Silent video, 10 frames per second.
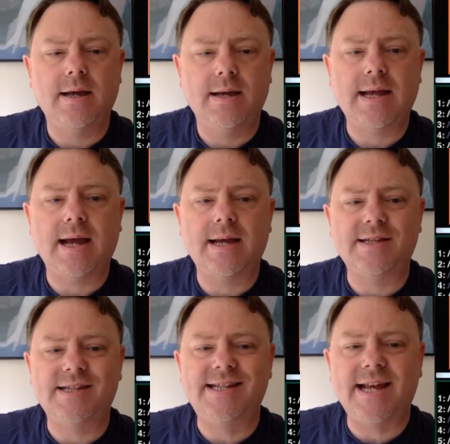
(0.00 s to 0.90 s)

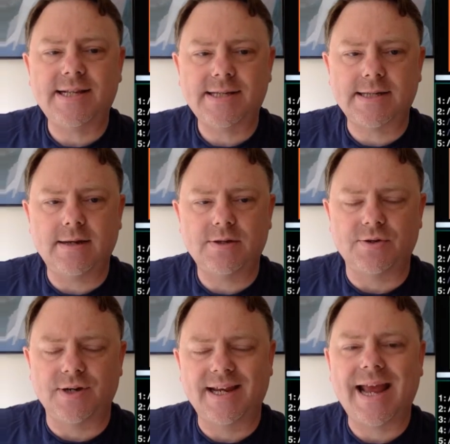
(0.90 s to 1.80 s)
kazietza.
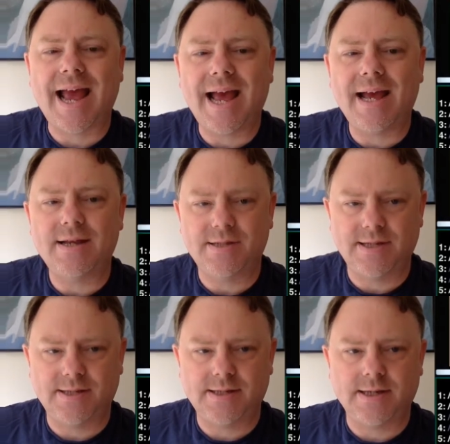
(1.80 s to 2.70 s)
Sorry,
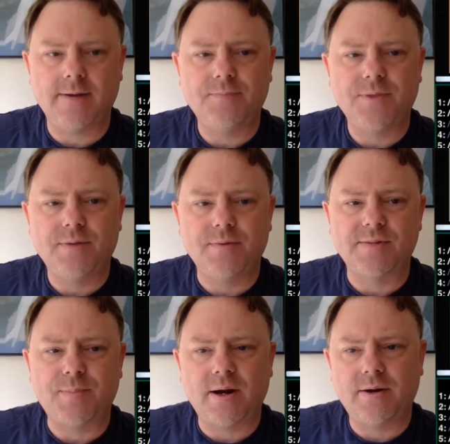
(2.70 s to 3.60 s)
kazietza, which
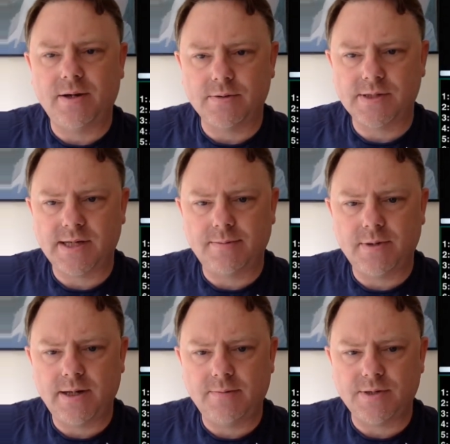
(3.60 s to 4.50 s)
is apparently or
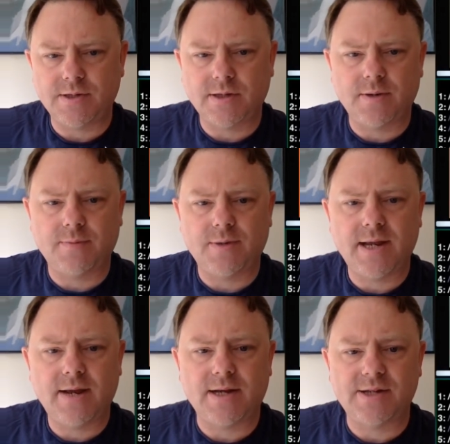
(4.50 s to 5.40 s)
seemingly, which is coming up
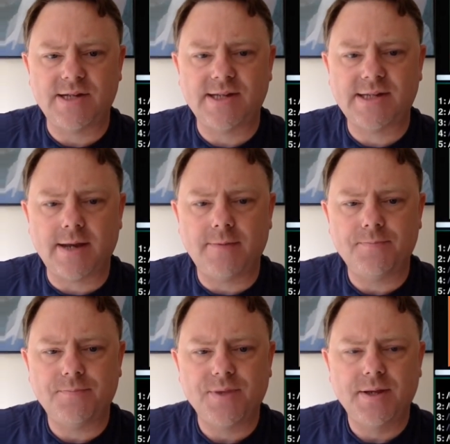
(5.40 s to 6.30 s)
now. Kazietza,
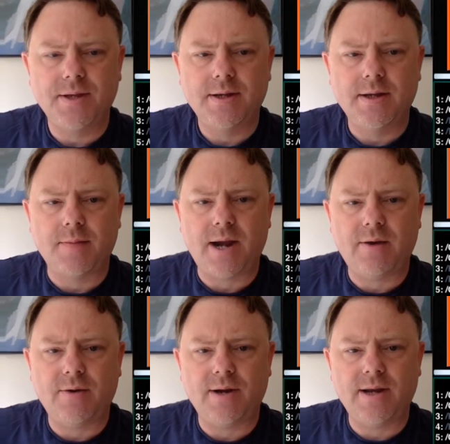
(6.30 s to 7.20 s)

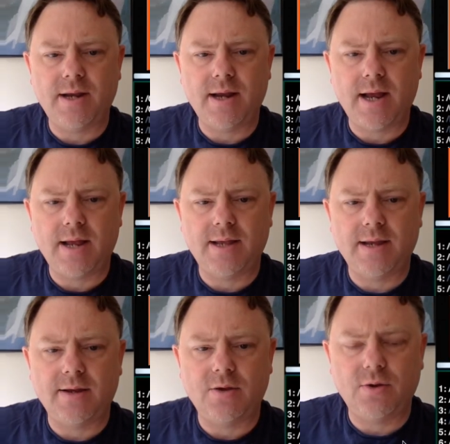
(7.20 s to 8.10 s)
apparently, and
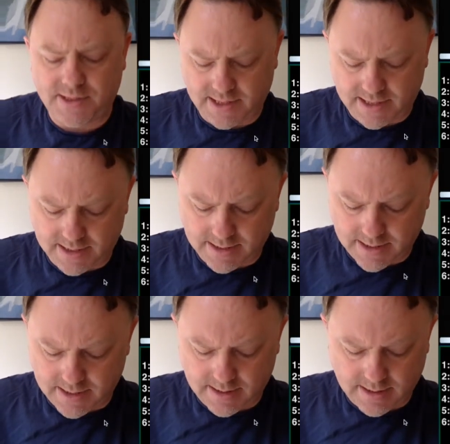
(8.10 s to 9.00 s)
then got in,
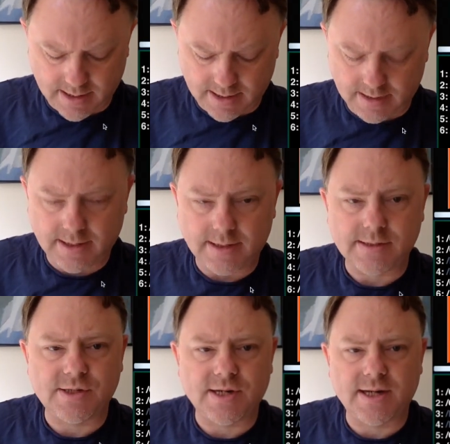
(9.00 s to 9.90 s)

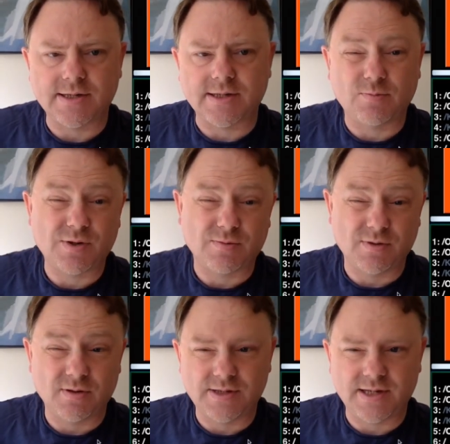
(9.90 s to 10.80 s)
ladies and gents. I wish I
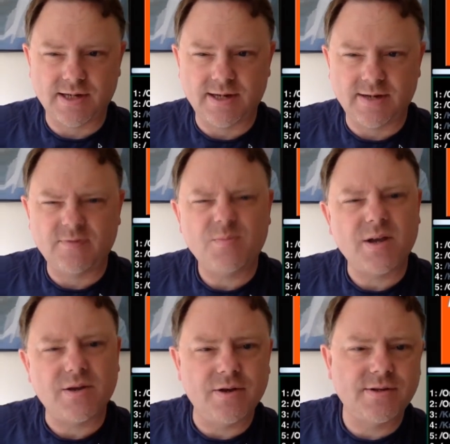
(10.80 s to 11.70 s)
wouldn't look down here for
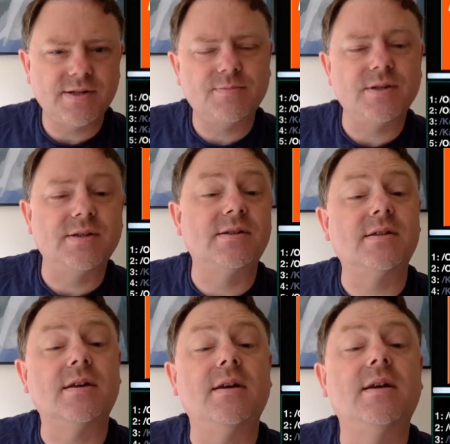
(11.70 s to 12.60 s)
my notes because
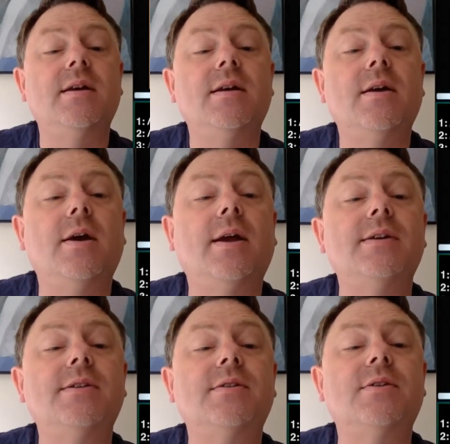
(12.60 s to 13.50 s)
it's
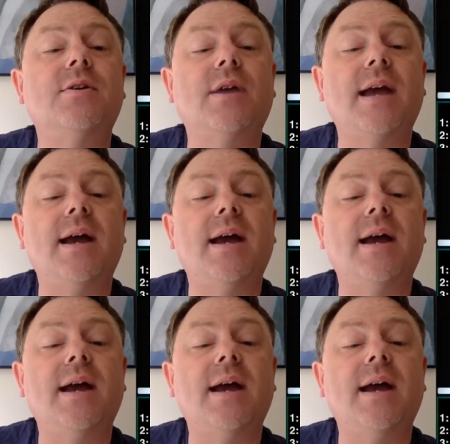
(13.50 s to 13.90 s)
okay. So you got